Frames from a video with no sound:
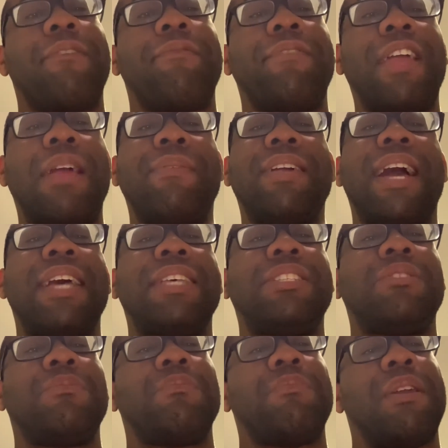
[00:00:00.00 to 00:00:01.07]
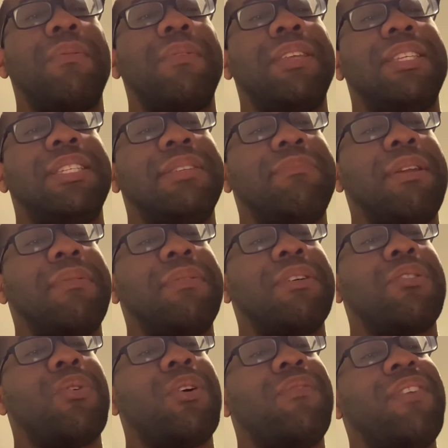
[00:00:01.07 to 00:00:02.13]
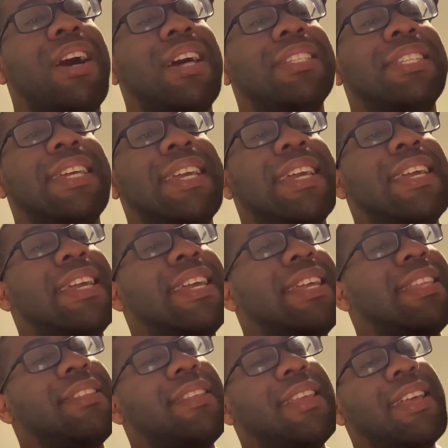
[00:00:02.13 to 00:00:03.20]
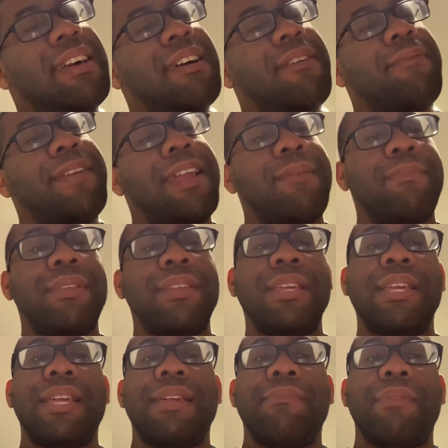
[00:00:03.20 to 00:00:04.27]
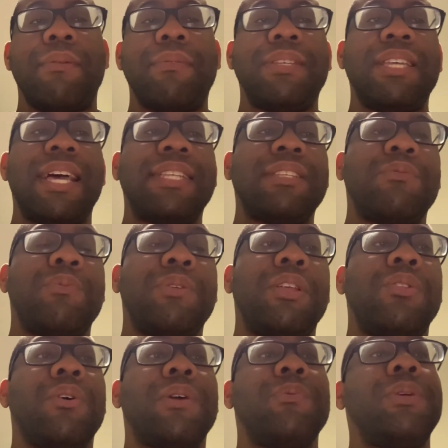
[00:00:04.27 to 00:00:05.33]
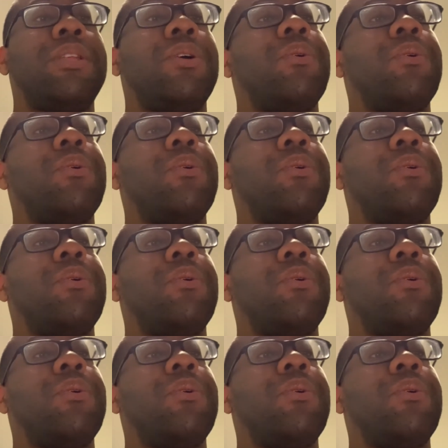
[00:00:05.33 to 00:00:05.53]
family got some. Maybe the coronavirus hit her family. Maybe she has, we don't know. Because we don't know